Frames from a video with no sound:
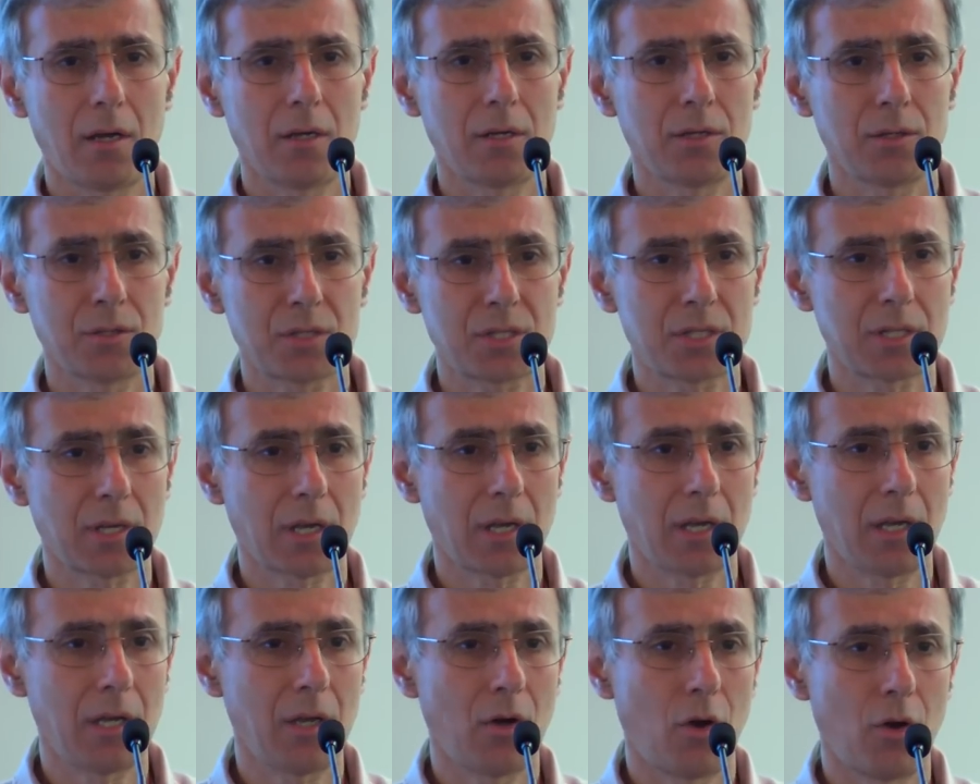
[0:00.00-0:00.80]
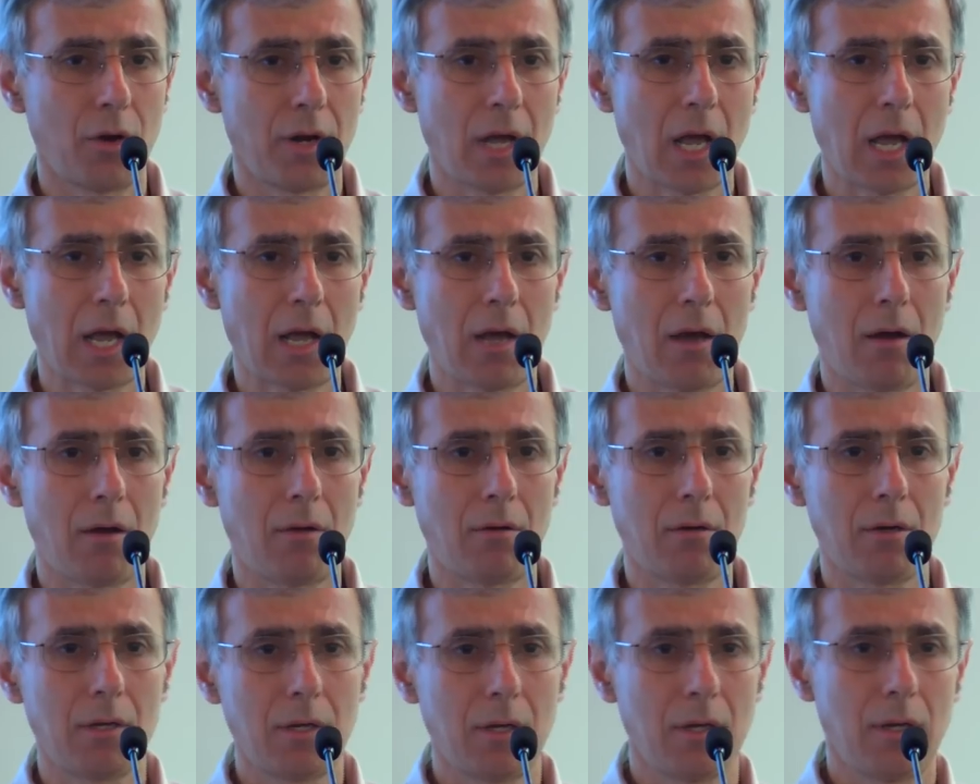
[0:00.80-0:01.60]
say, on
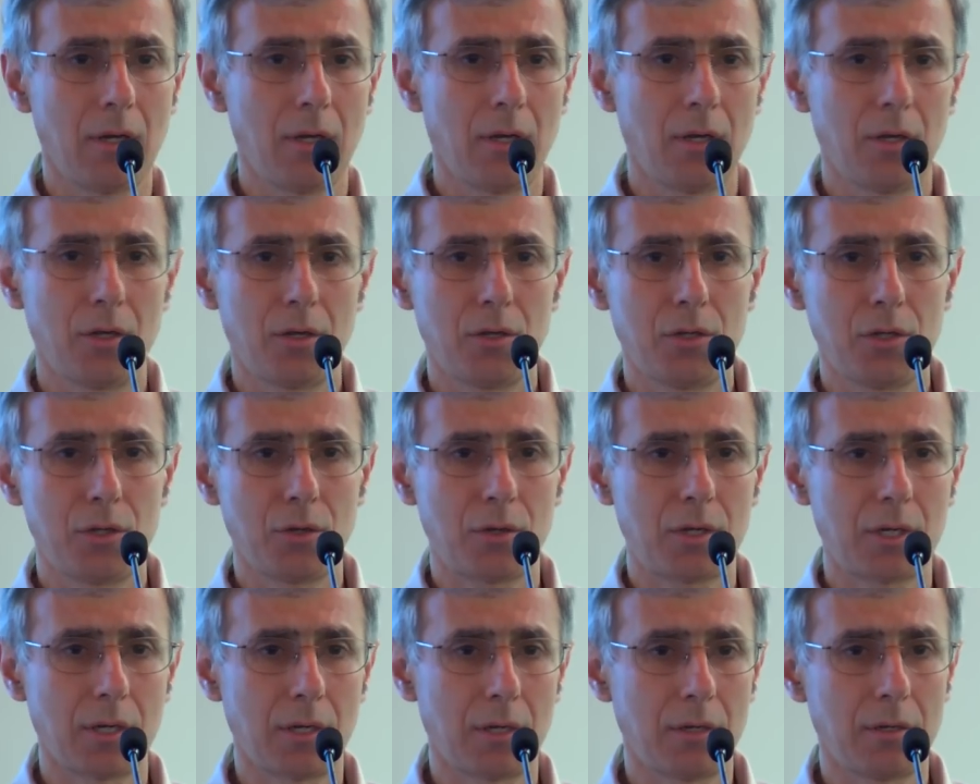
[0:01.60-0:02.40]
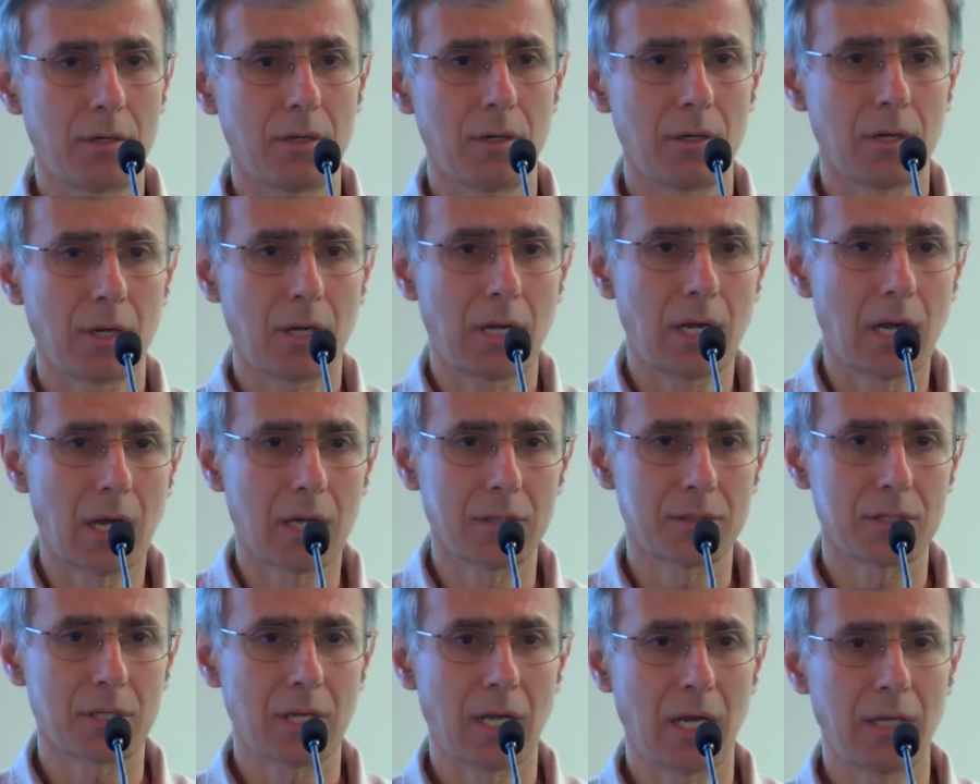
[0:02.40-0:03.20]
how you can
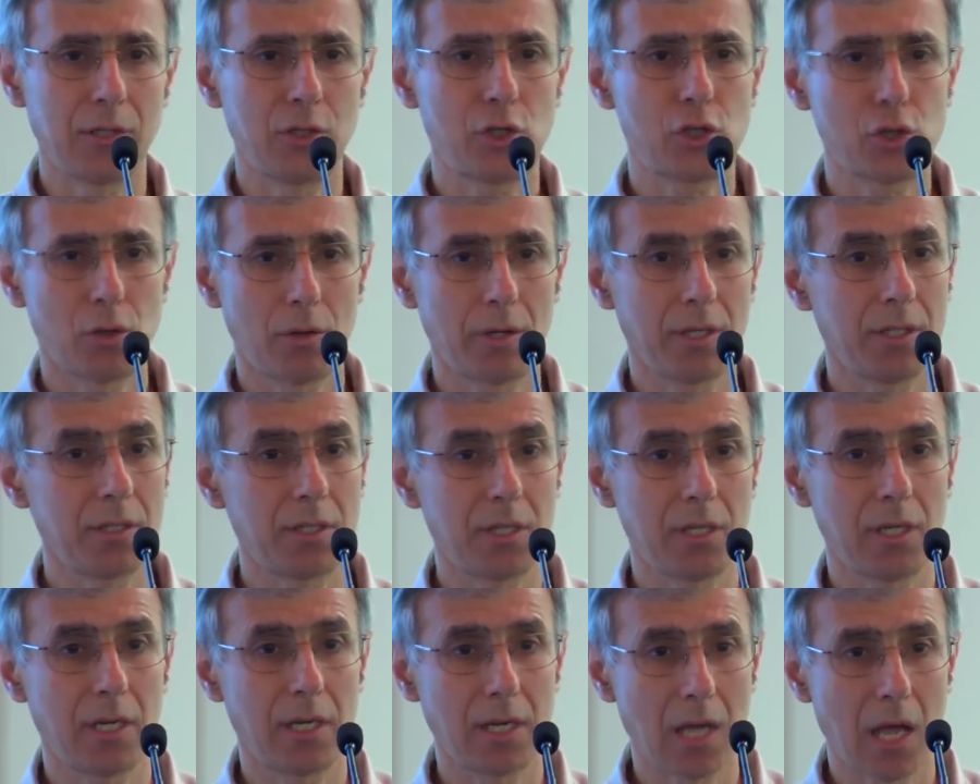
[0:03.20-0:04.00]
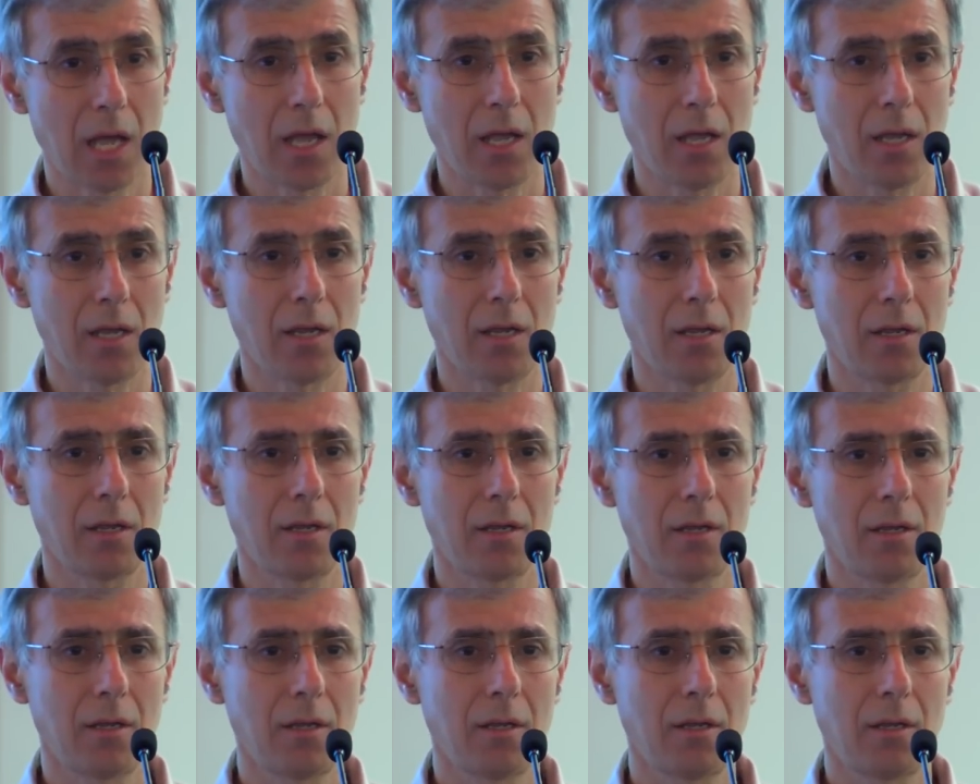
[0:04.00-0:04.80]
cut and join DNA,
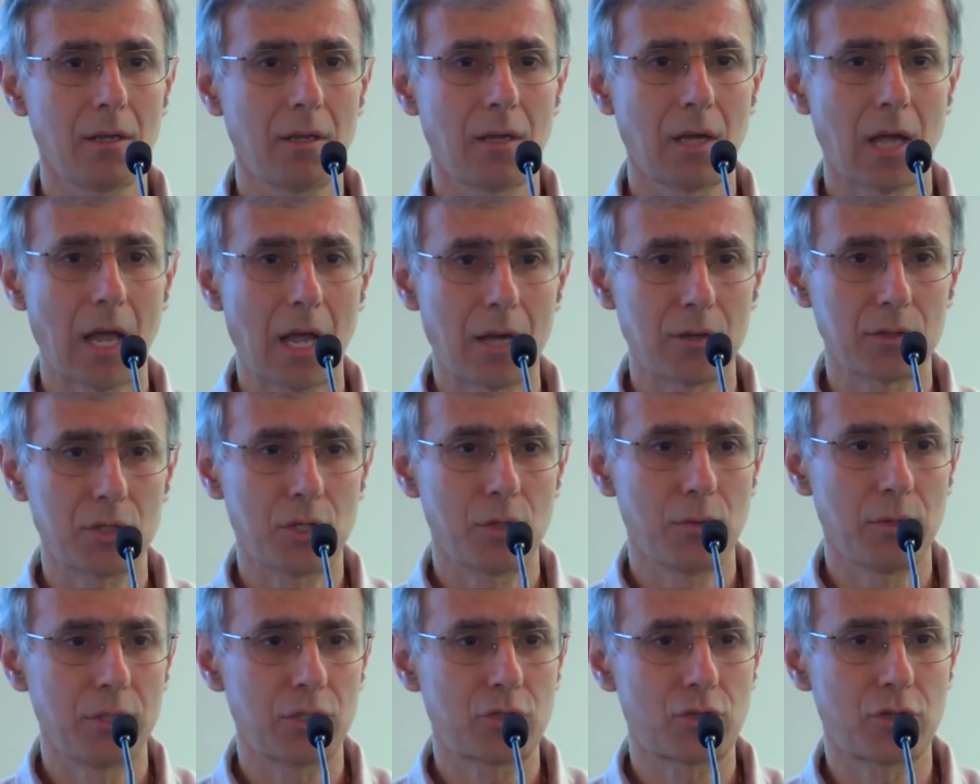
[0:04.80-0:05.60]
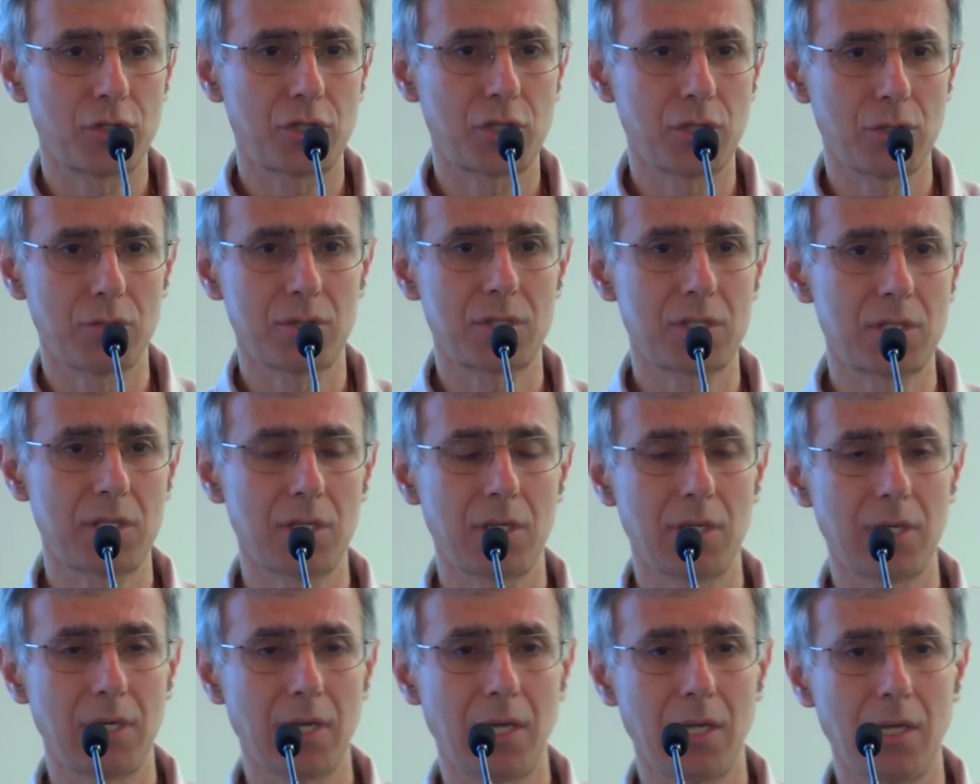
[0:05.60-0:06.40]
how do you introduce
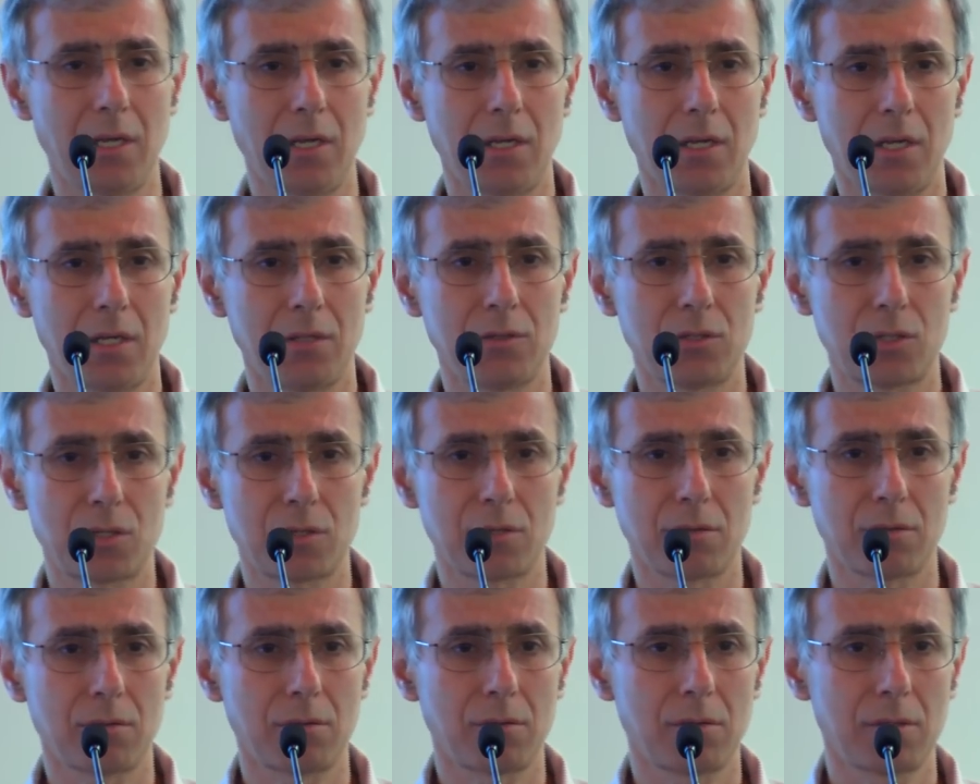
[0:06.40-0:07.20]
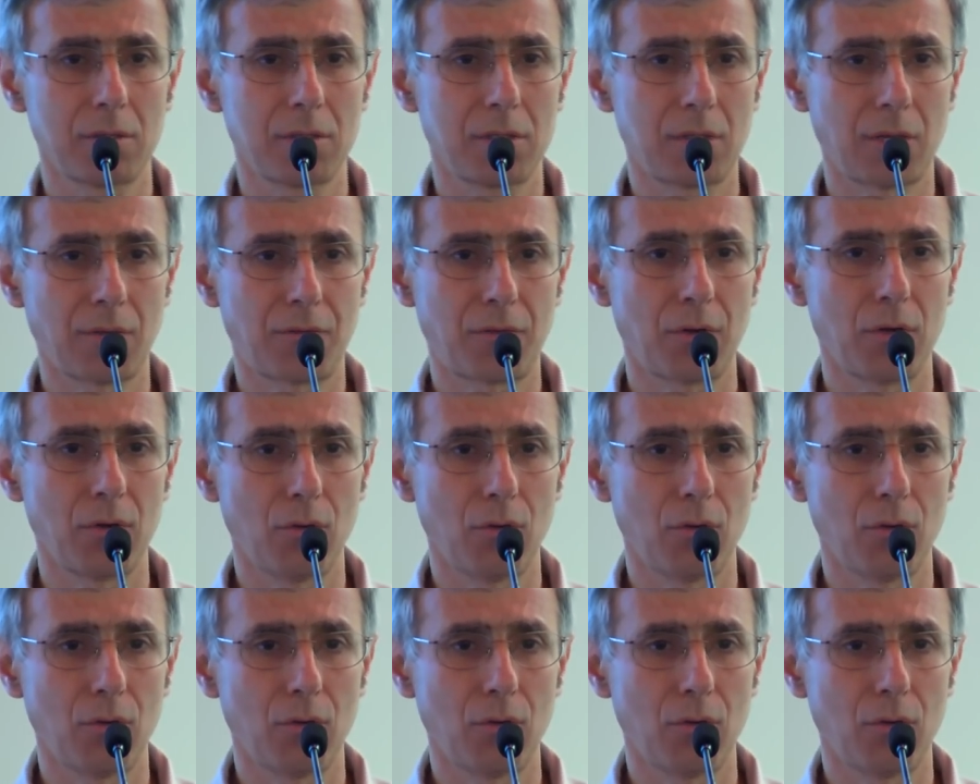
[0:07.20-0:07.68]
DNA into different